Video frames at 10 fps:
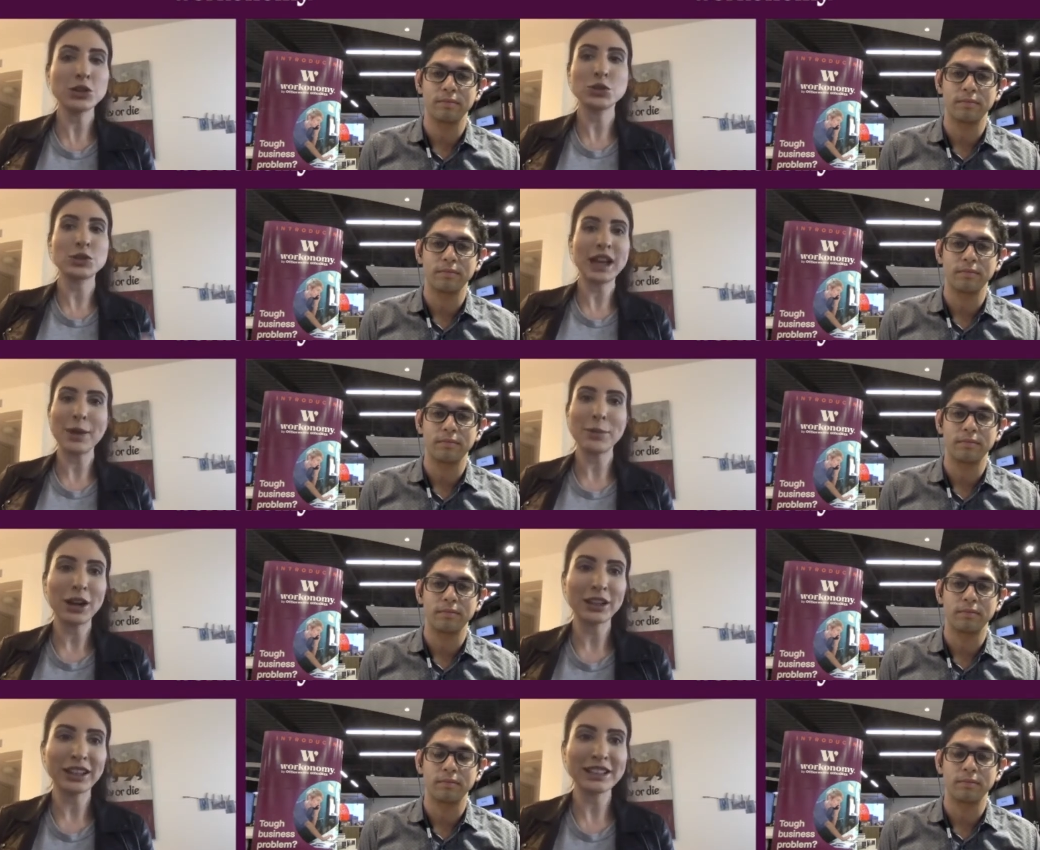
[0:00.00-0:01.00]
Speaker 1: who's not been
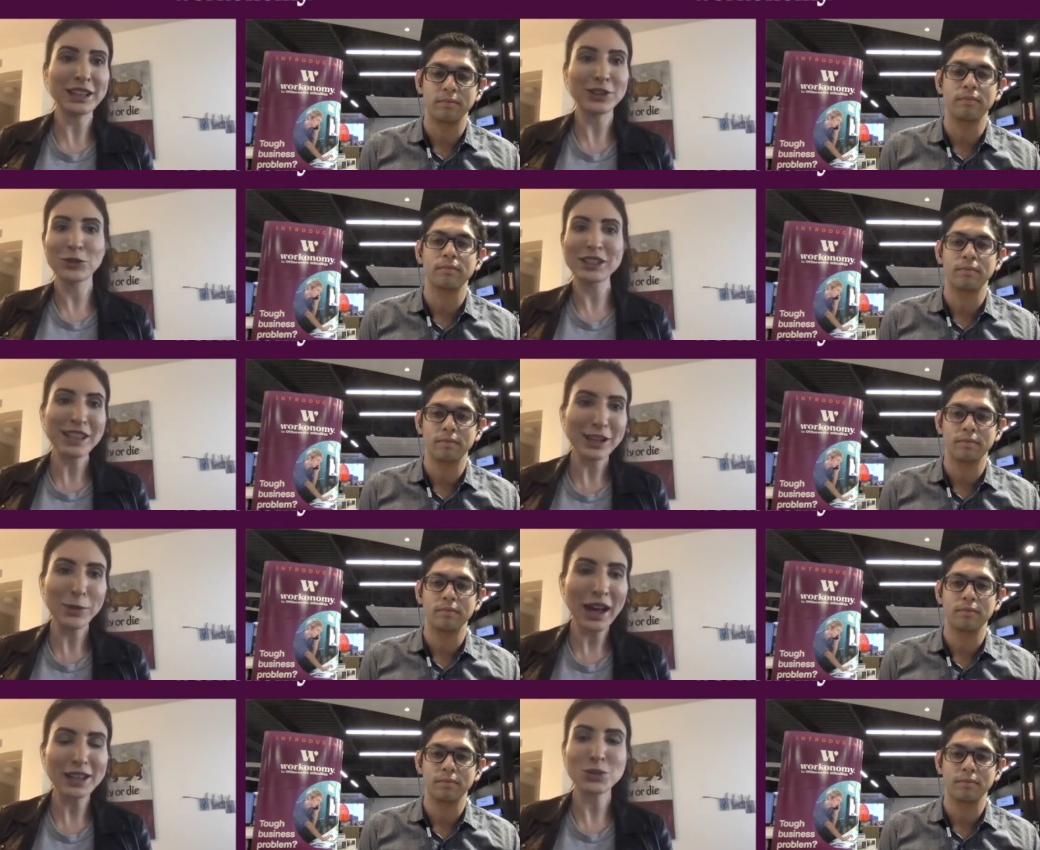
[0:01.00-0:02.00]
on LinkedIn, reset your
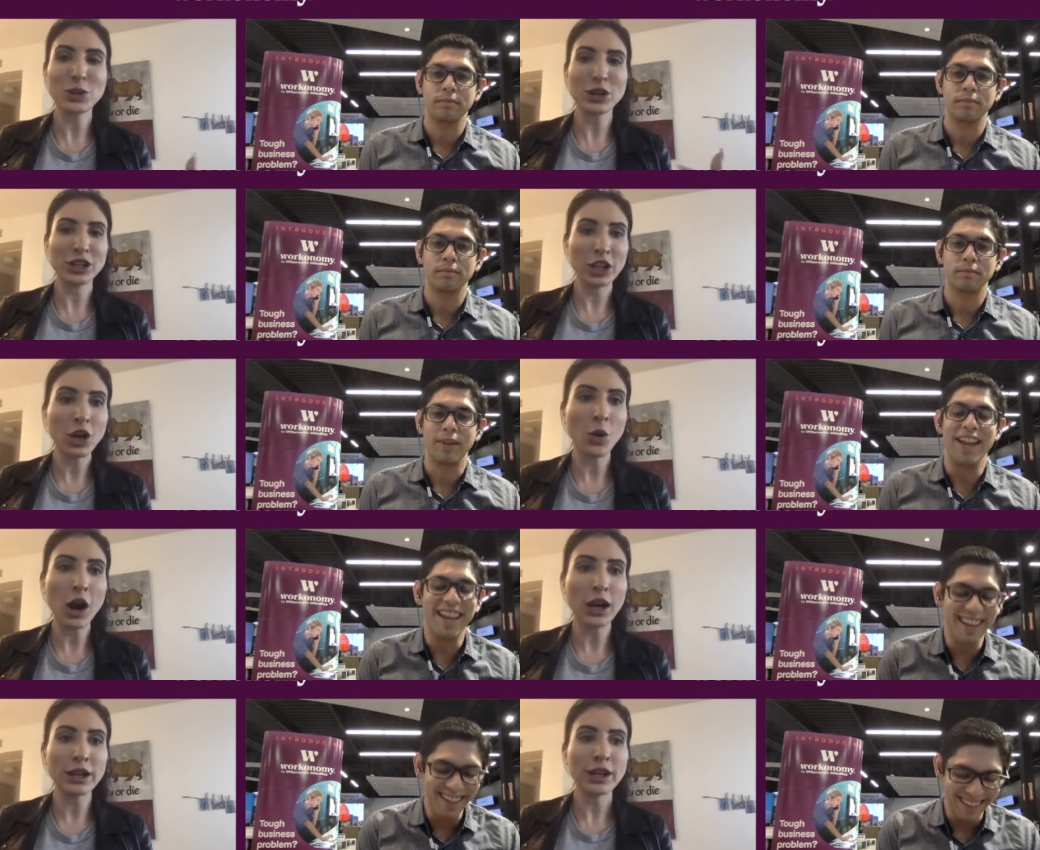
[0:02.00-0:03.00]
password, go
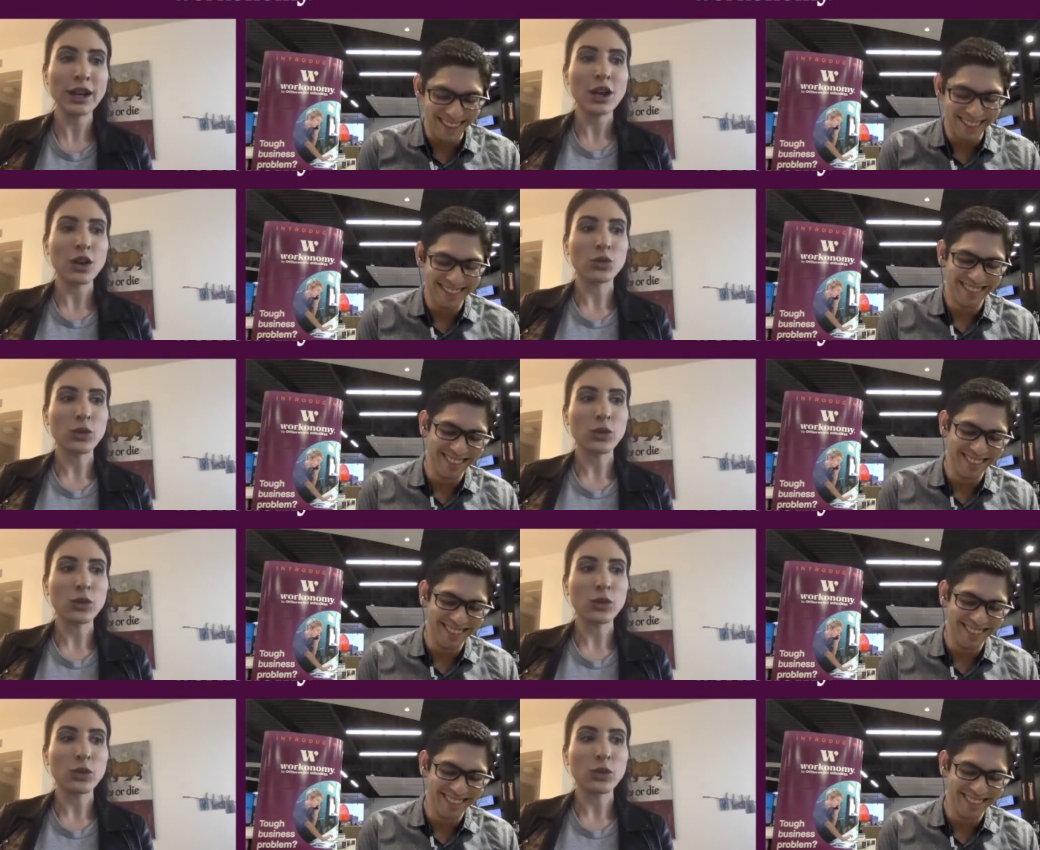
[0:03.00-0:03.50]
on.